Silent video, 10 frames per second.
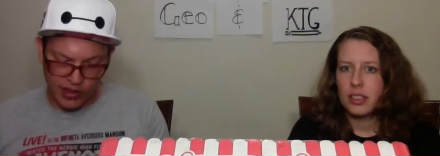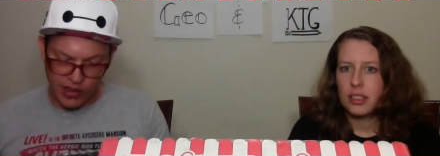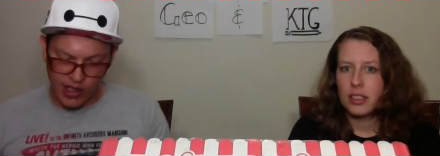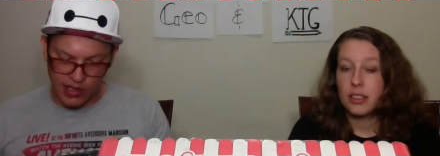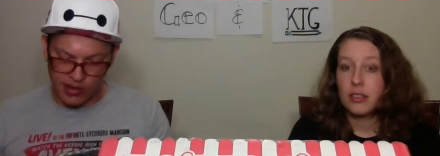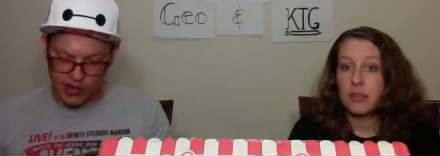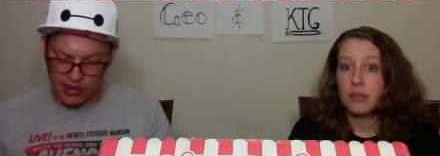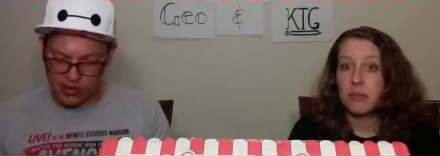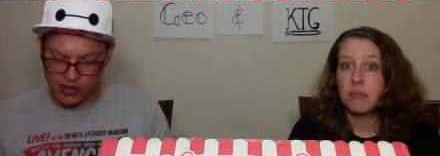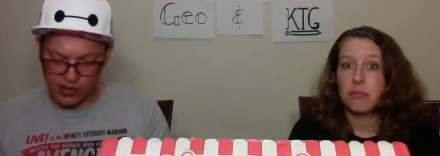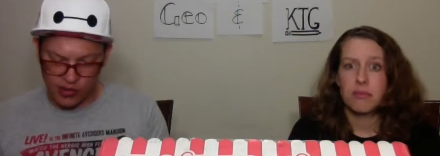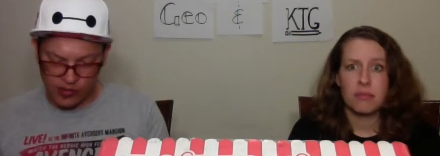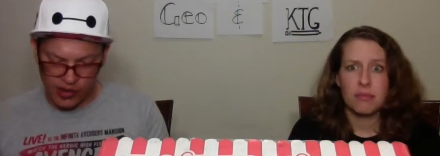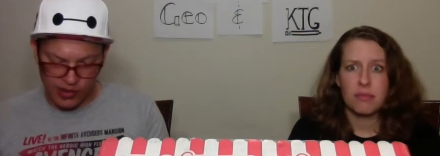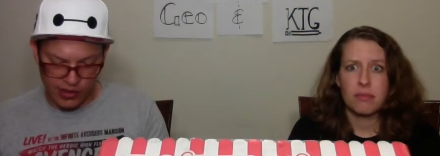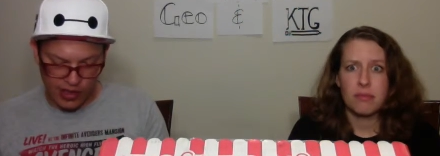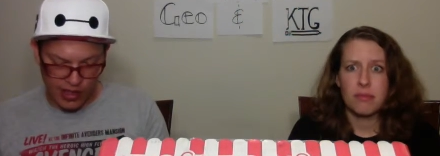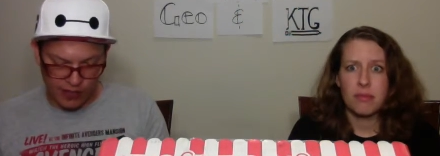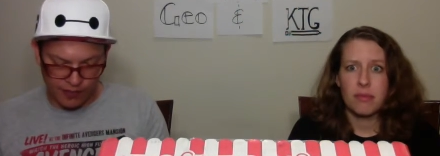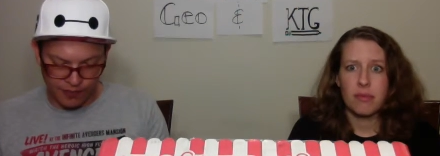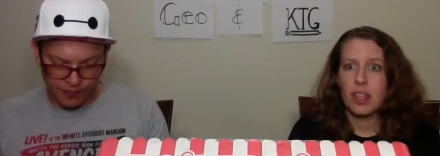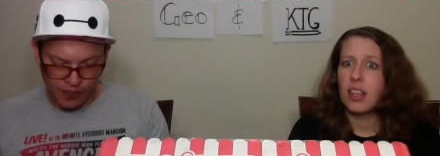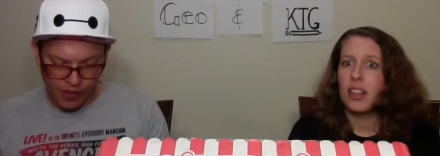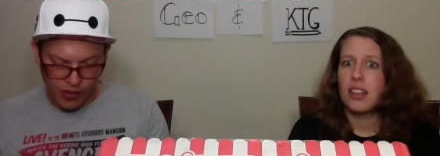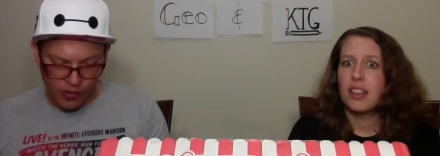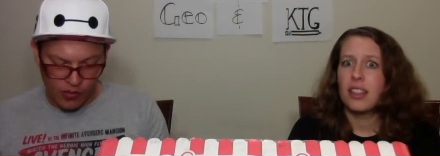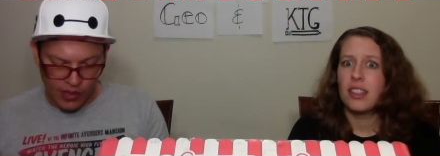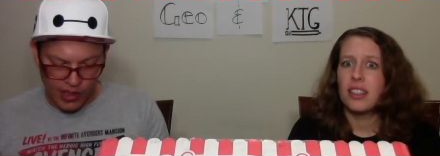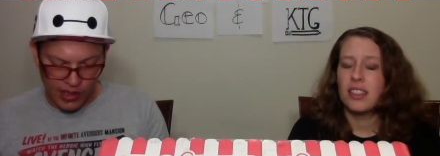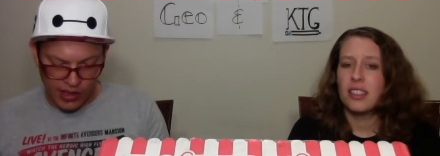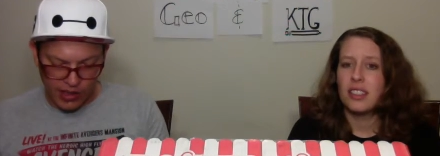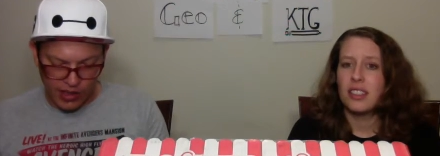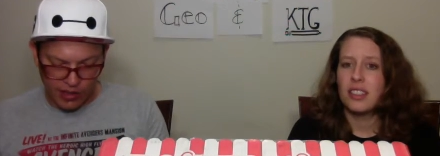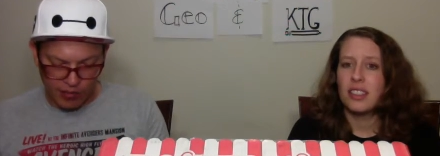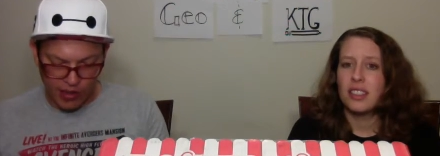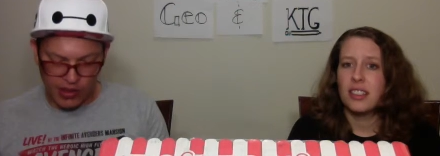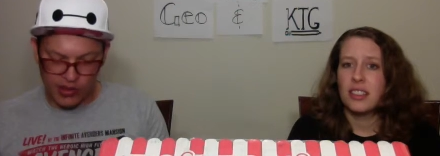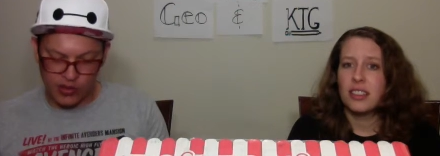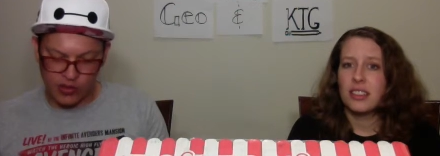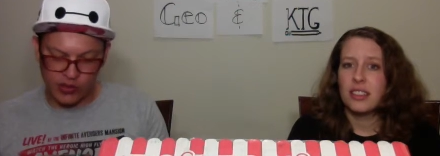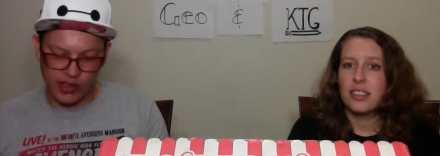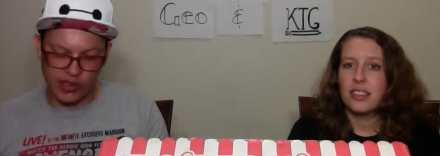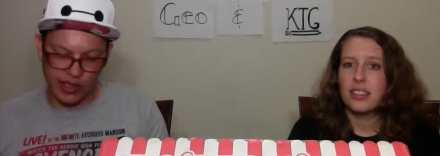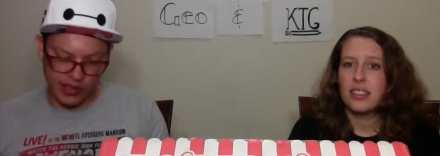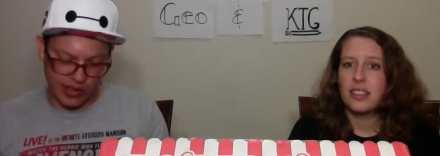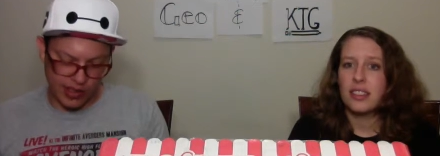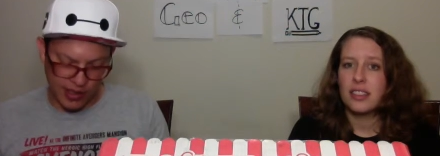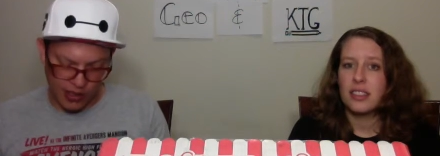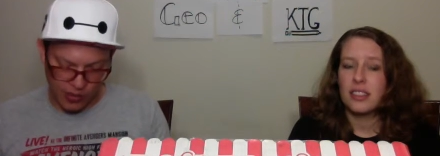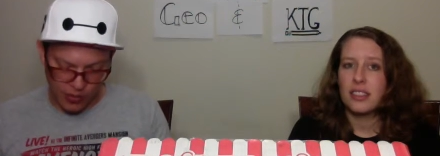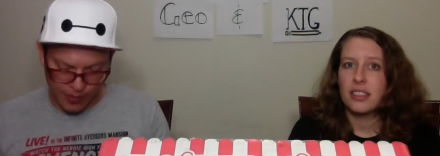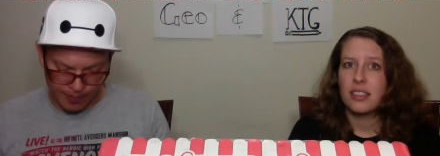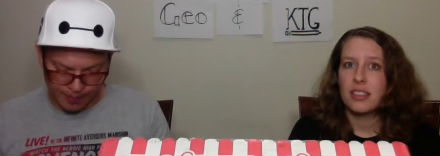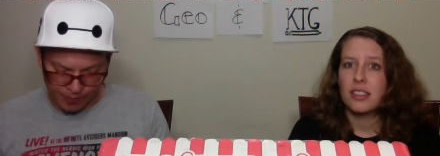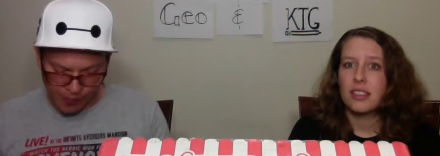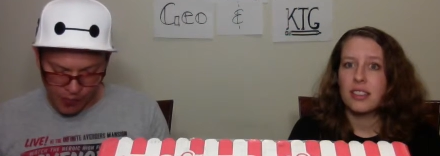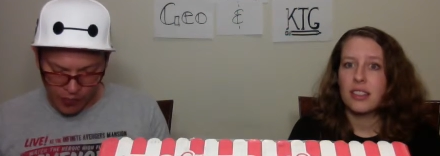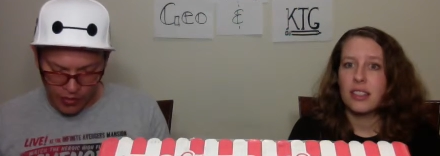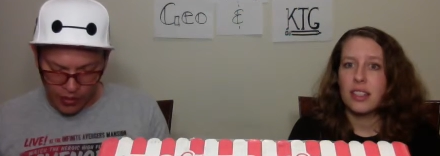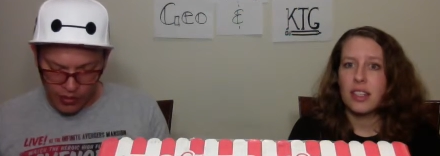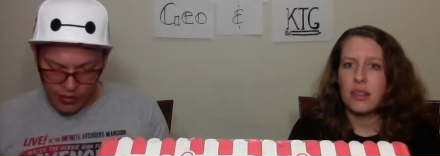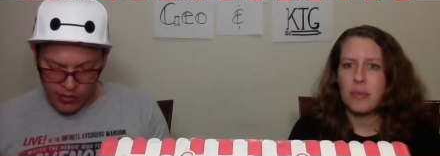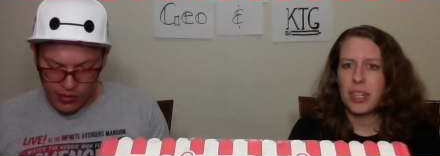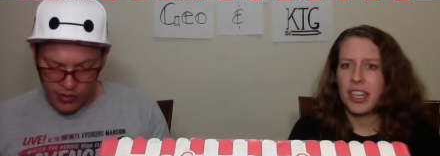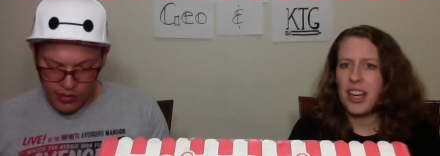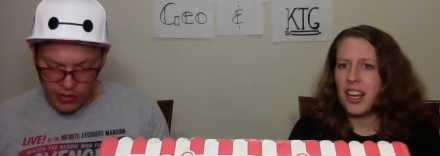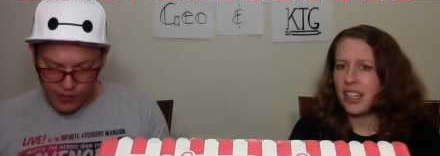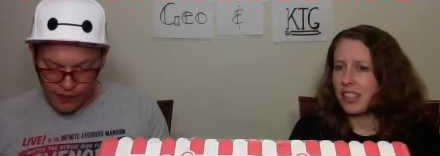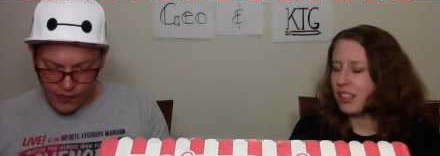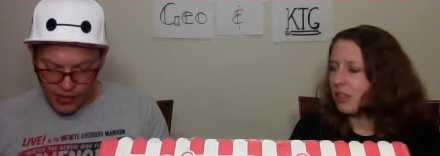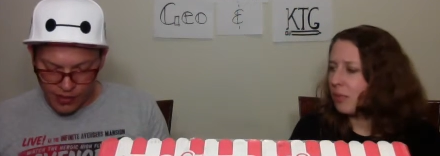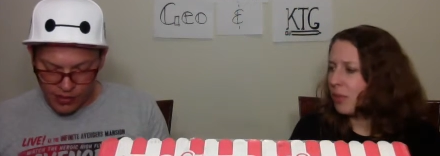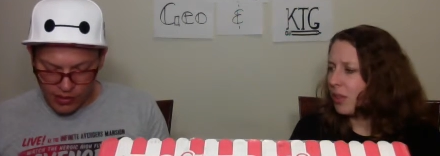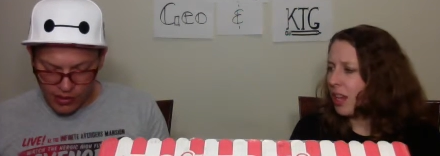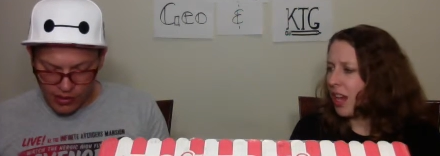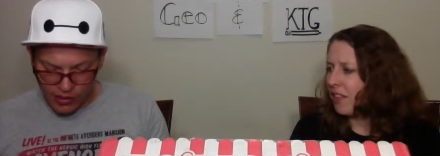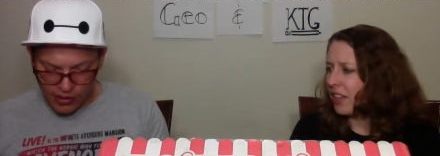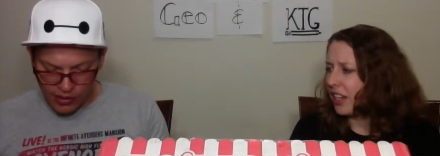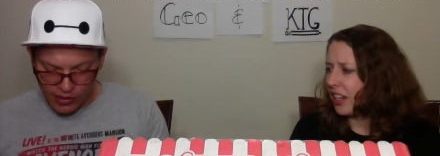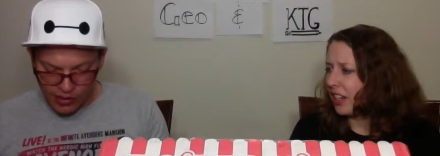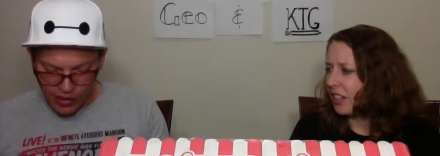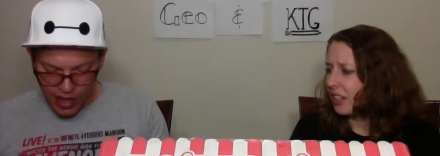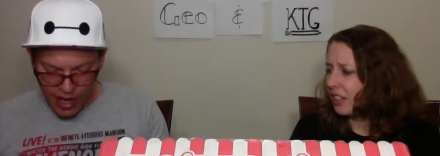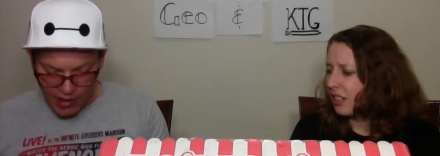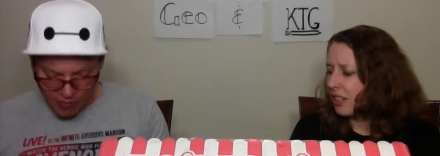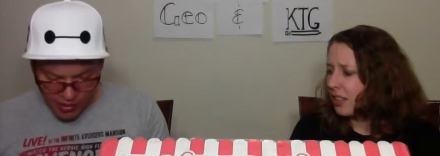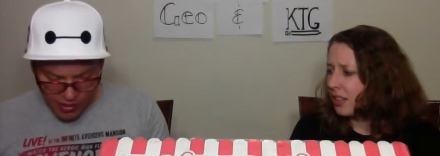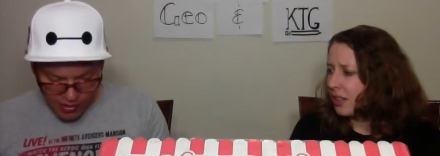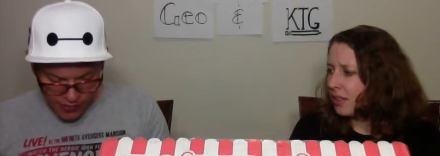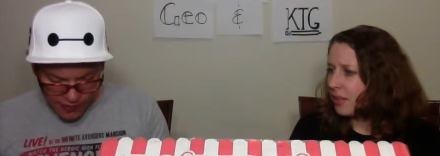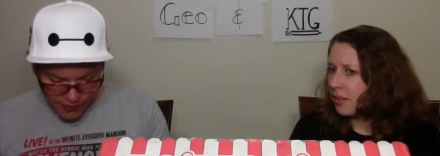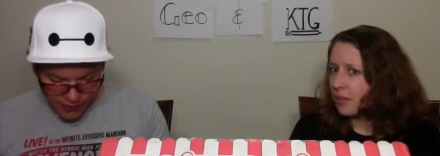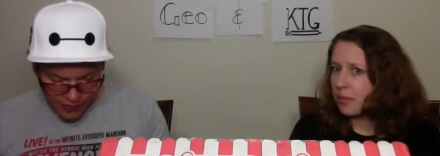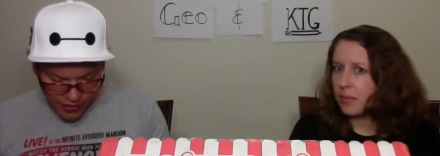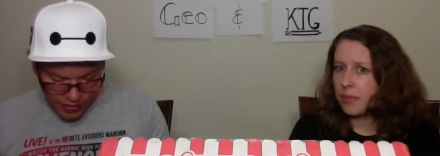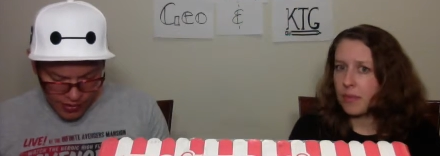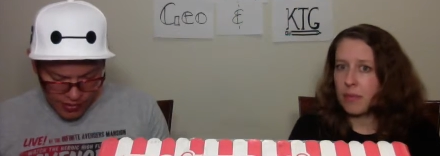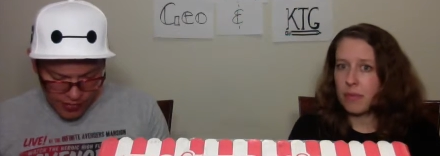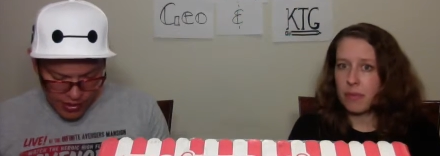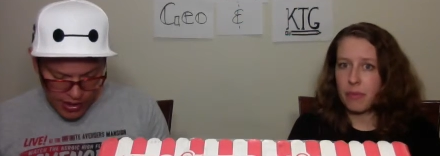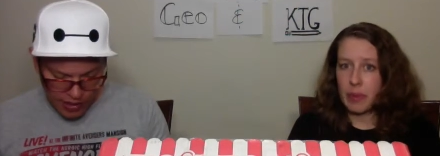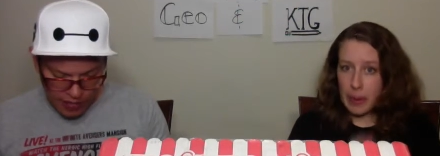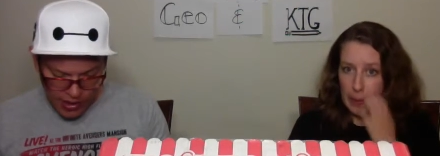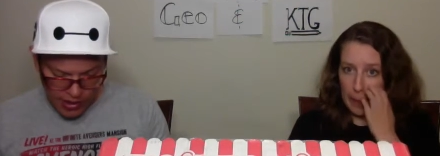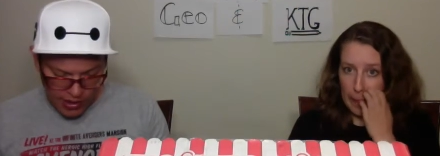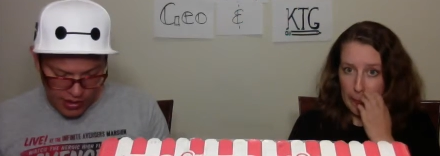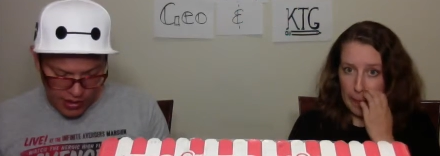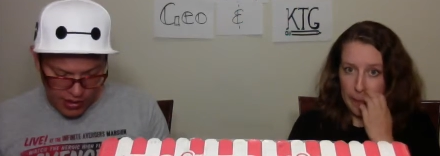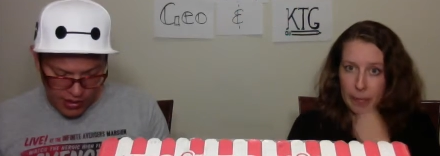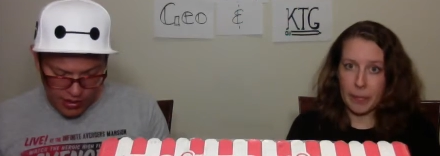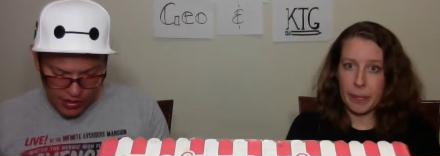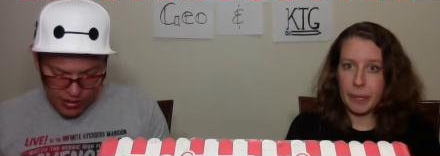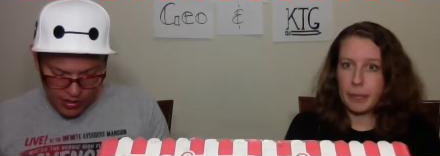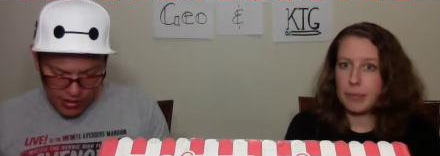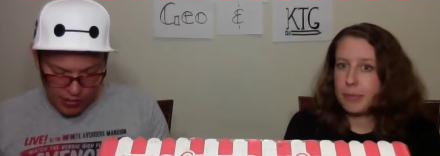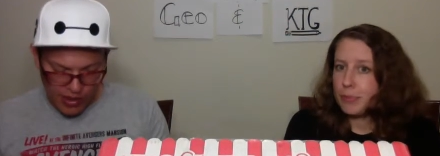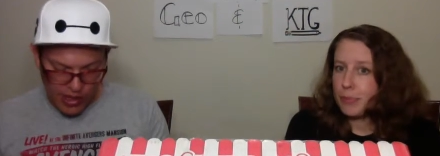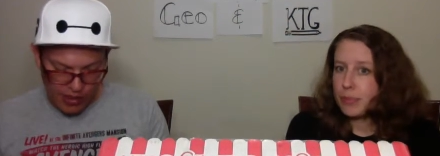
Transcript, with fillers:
Speaker 1: the Nazis, and the Soviets again, regaining independence only in 1991.
Speaker 2: Oh my god. Latvia.
Speaker 1: Laima became making began